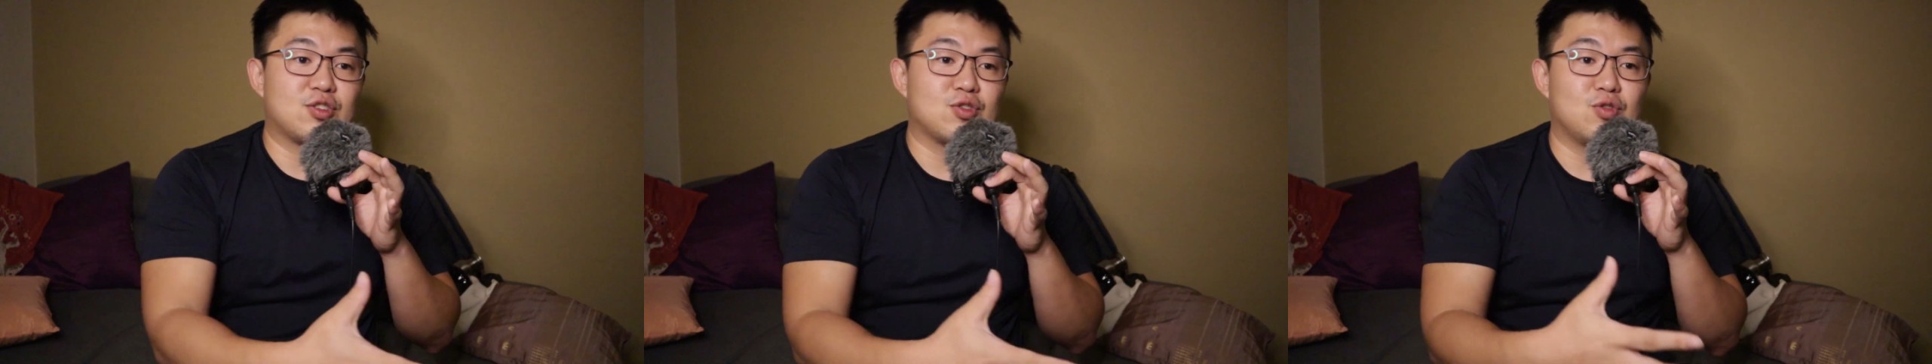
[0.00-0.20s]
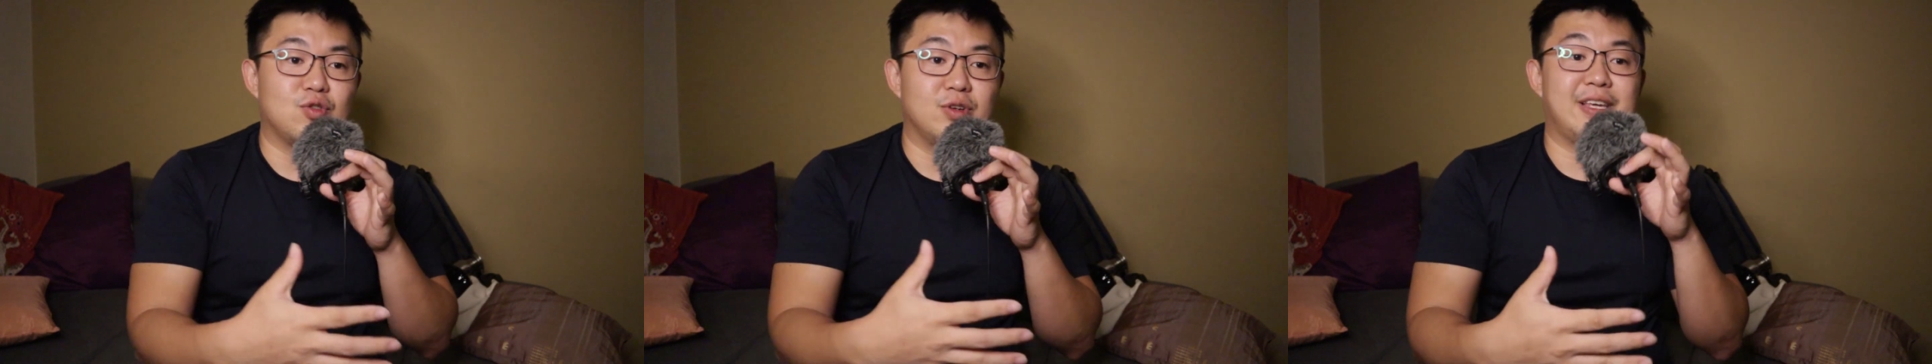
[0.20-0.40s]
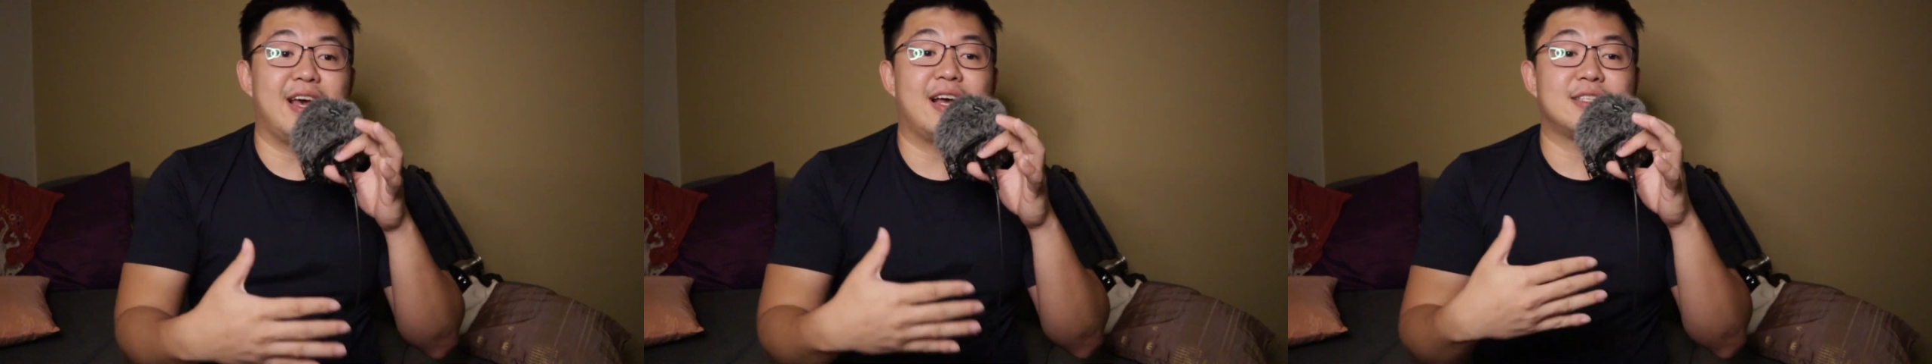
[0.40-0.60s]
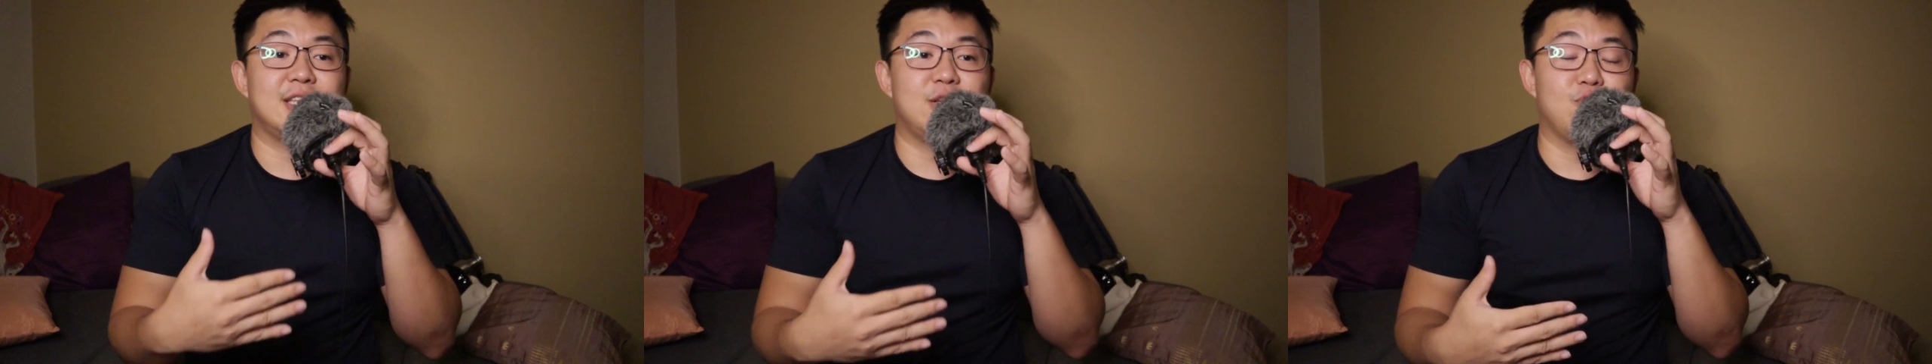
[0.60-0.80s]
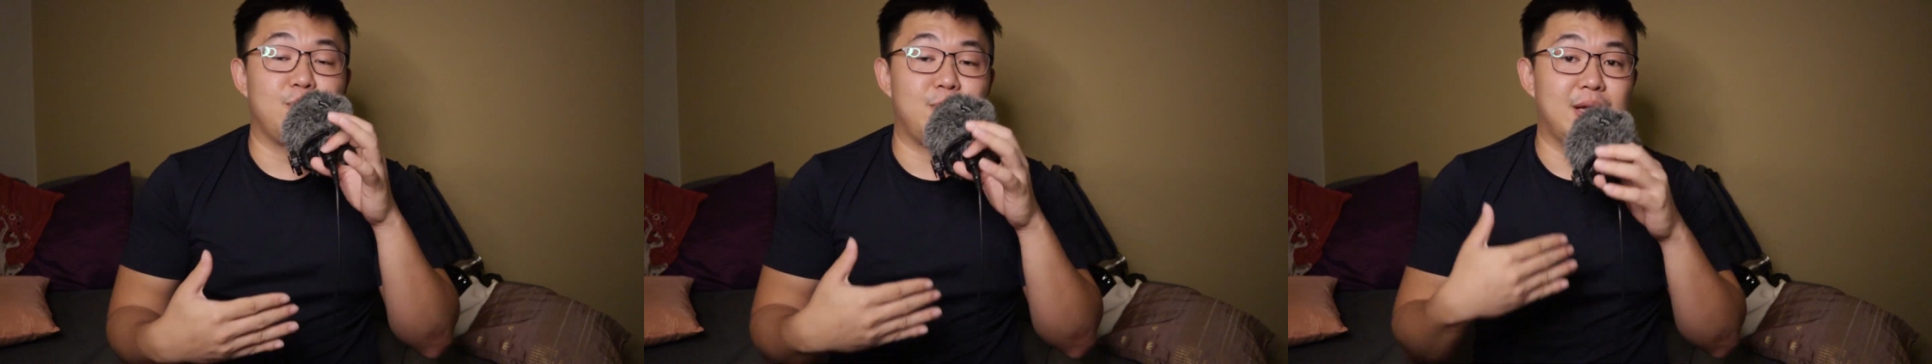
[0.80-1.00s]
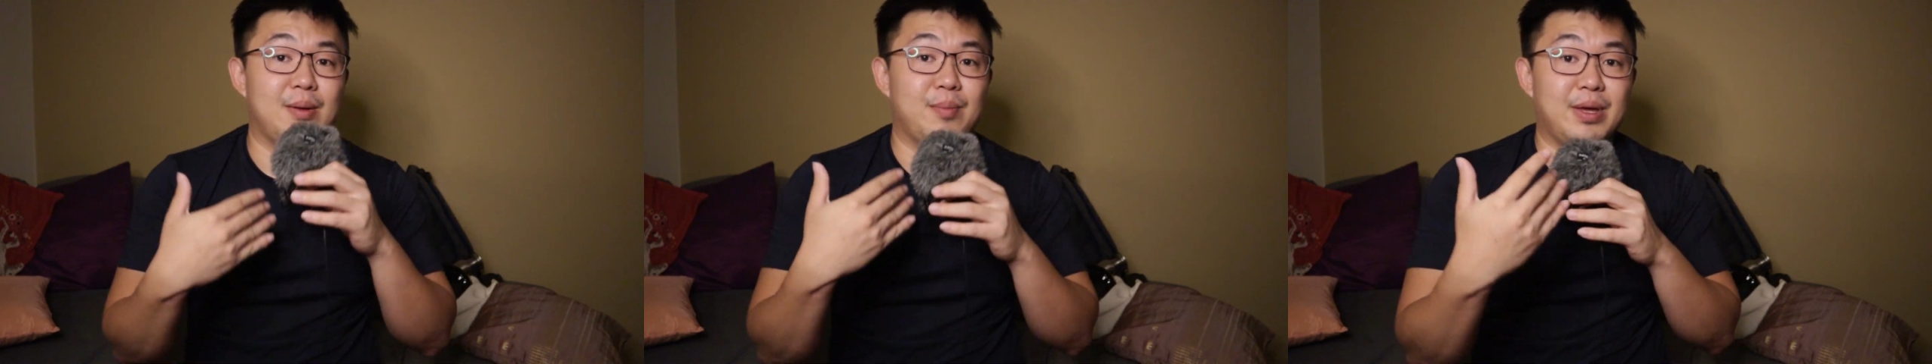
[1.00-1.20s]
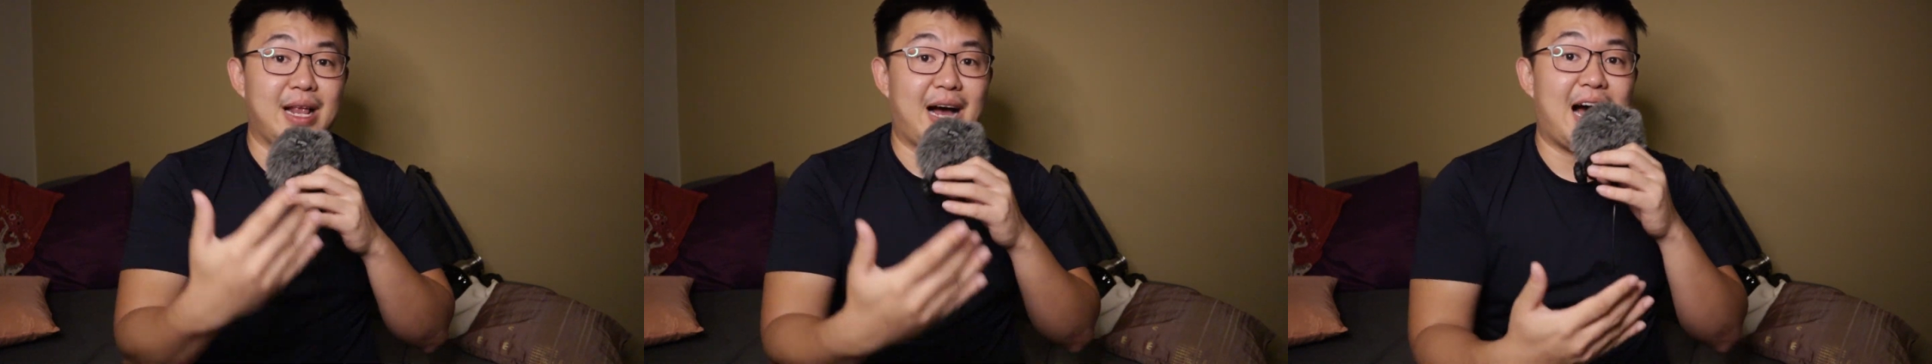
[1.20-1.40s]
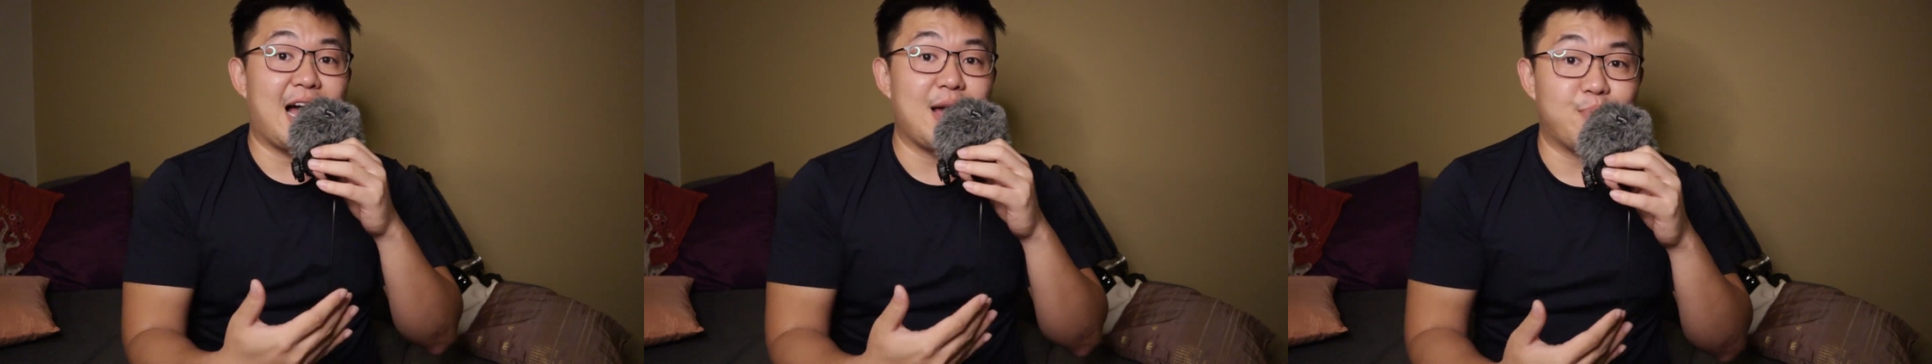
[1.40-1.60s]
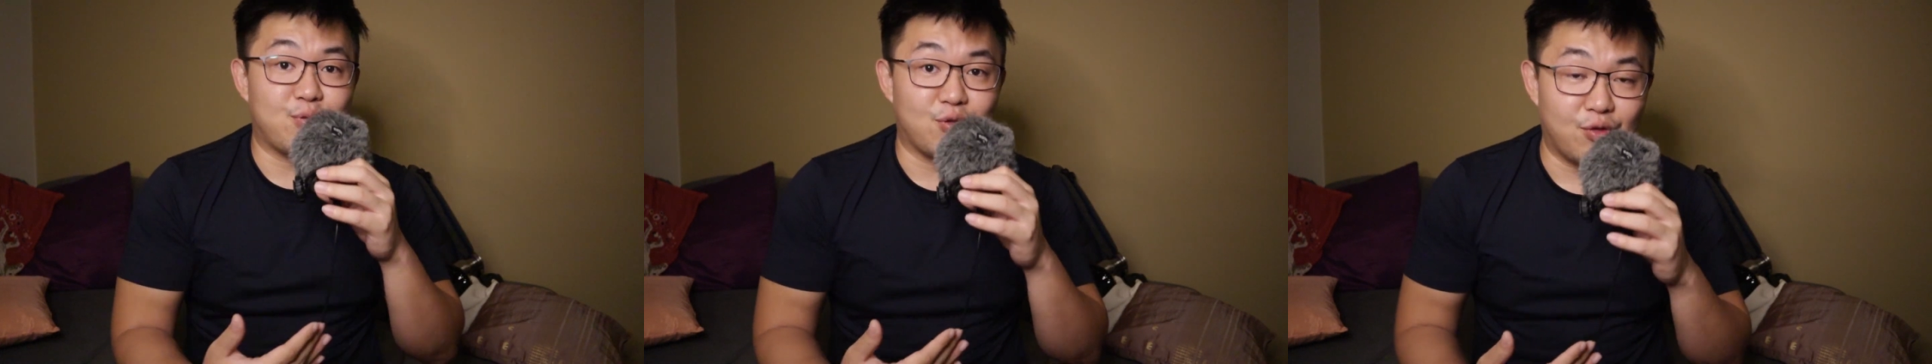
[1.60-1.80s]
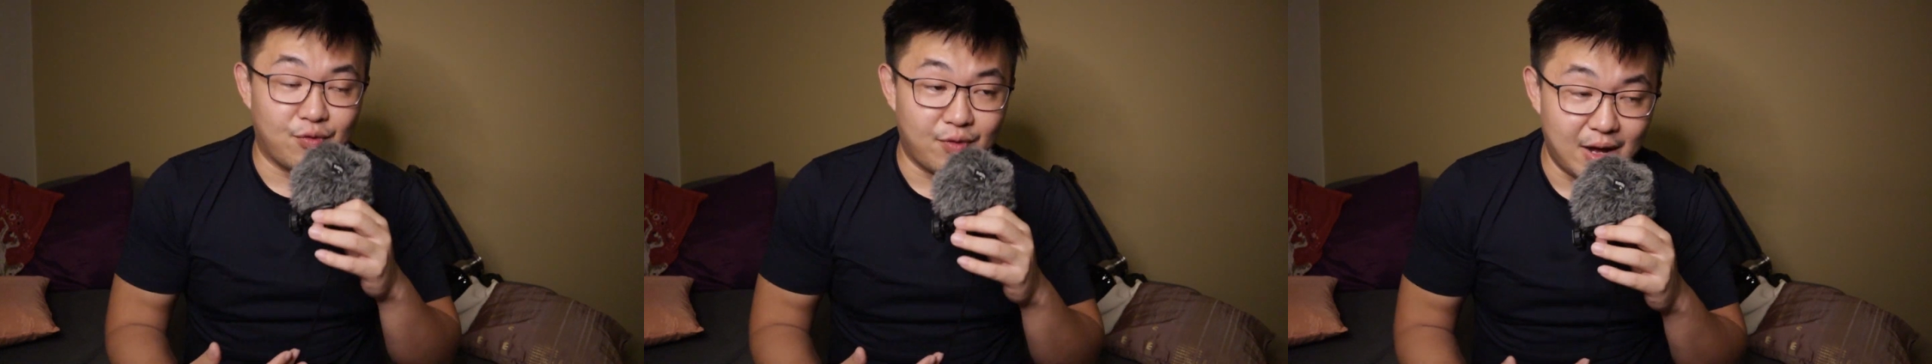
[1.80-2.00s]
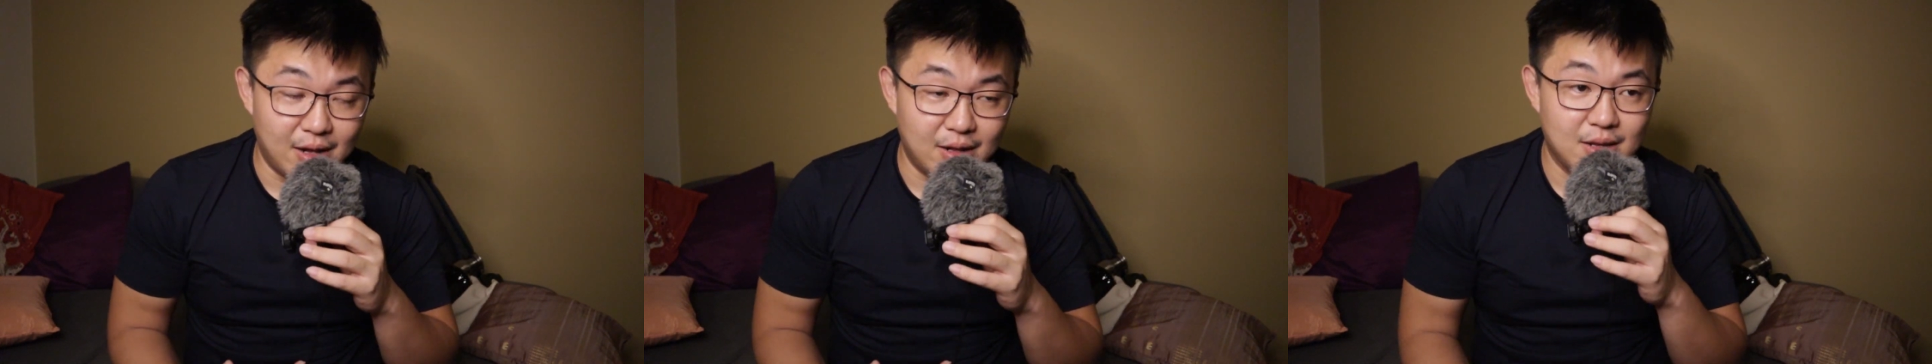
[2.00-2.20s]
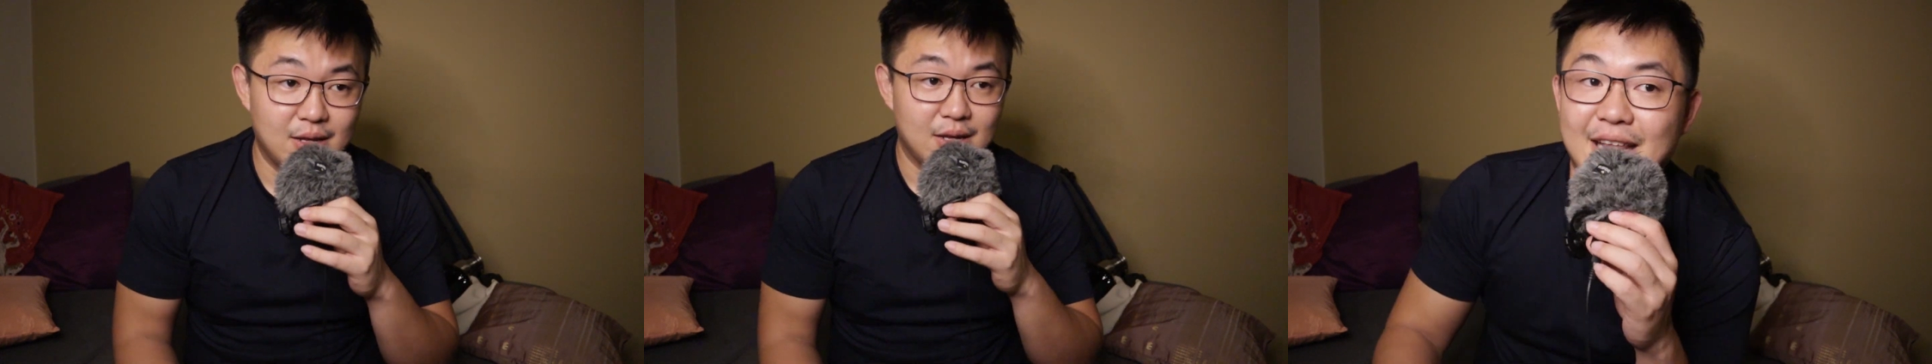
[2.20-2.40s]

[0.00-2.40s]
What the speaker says: So yes, it will be a bit high profile.